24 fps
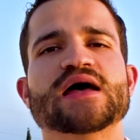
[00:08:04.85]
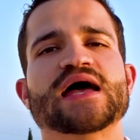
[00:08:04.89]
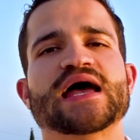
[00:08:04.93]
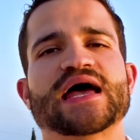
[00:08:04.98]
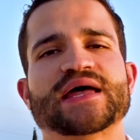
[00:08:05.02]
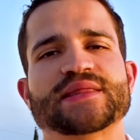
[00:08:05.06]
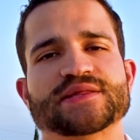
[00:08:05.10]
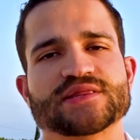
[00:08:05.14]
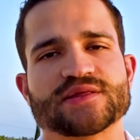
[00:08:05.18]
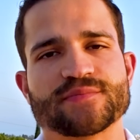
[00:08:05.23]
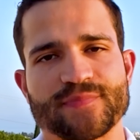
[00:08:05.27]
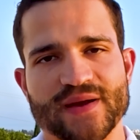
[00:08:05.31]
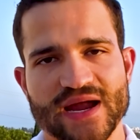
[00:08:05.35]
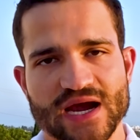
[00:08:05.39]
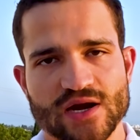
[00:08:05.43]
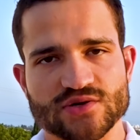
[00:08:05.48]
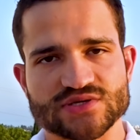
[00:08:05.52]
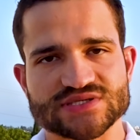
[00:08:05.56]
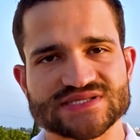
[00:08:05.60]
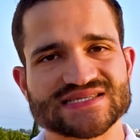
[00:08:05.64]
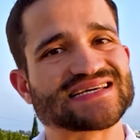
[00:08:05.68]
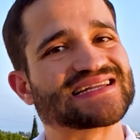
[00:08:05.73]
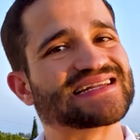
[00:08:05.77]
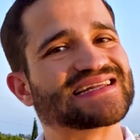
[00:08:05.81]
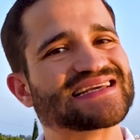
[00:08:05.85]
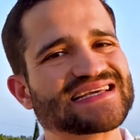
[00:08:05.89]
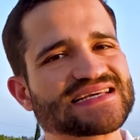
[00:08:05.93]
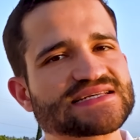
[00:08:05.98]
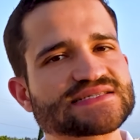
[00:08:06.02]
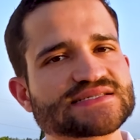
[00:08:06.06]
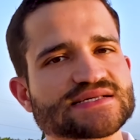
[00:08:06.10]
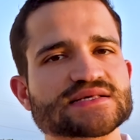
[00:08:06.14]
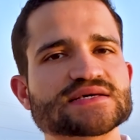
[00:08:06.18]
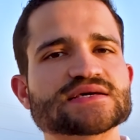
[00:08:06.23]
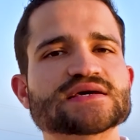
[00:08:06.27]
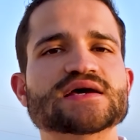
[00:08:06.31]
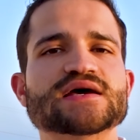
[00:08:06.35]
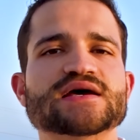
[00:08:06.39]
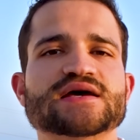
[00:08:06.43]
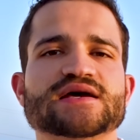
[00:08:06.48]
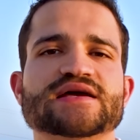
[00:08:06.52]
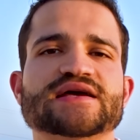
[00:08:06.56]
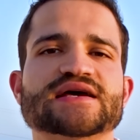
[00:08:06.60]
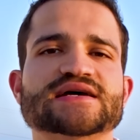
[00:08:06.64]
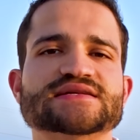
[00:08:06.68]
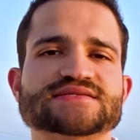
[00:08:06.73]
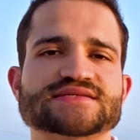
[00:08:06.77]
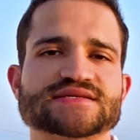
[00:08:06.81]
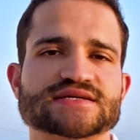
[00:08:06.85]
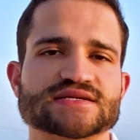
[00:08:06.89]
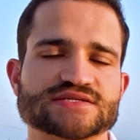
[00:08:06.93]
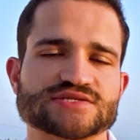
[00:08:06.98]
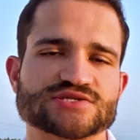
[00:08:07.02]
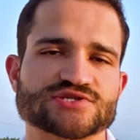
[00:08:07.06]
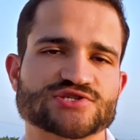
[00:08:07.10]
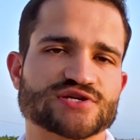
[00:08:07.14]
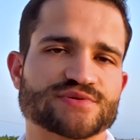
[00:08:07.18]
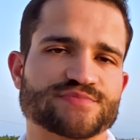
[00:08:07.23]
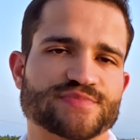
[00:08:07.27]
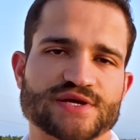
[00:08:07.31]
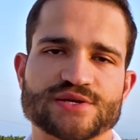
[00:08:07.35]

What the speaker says: and then the parents can easily get citizenship.